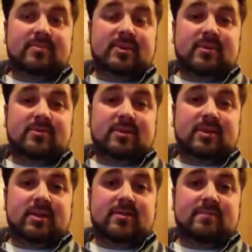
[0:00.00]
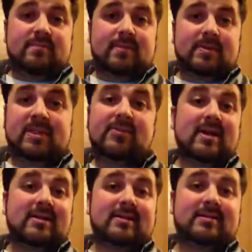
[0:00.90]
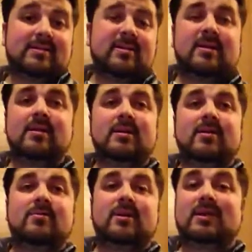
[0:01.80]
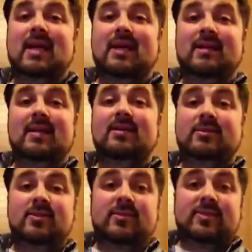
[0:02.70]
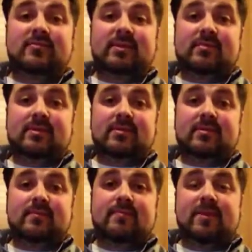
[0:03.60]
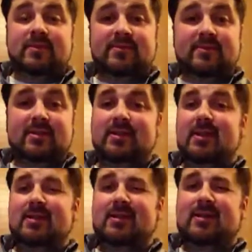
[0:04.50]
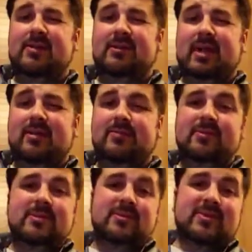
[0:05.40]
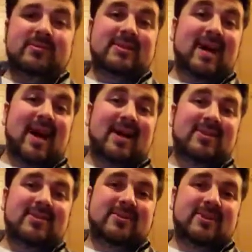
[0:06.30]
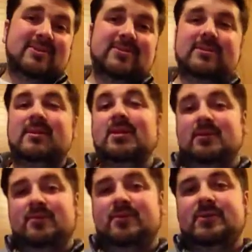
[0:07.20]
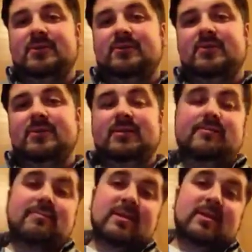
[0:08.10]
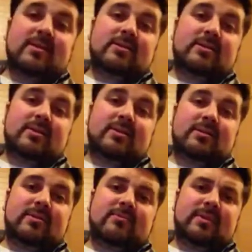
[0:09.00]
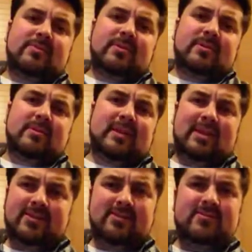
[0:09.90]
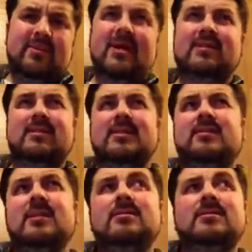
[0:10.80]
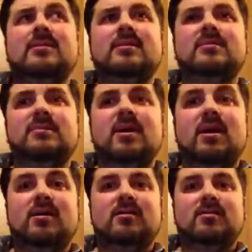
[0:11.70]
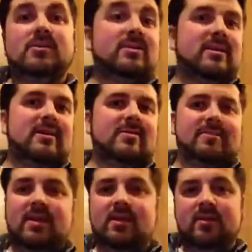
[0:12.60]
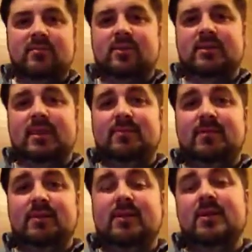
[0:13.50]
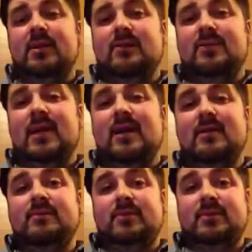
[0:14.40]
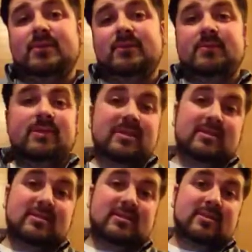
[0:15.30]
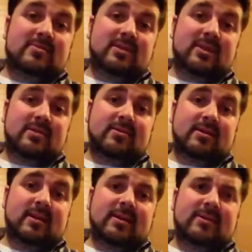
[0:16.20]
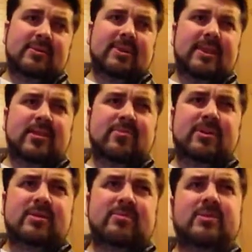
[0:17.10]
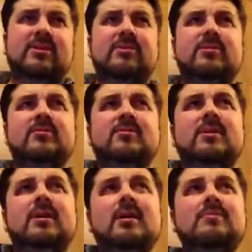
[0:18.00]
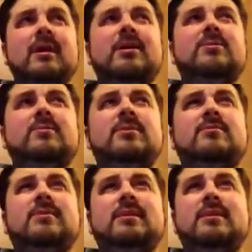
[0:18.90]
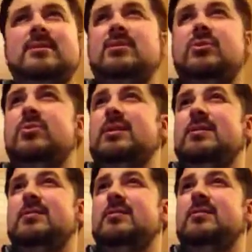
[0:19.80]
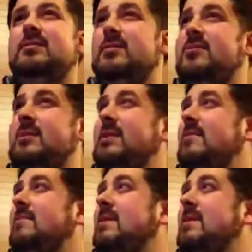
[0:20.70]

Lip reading: generalities. Whereas N, intuitive people, are different. Now they use N for intuitive because I is already used for introverted. So intuitive people, they hear some facts and they sense things beyond what's there. For example, if an N person would listen to this video, they would take their principles and sort of imagine with their feelings, intuit, literally,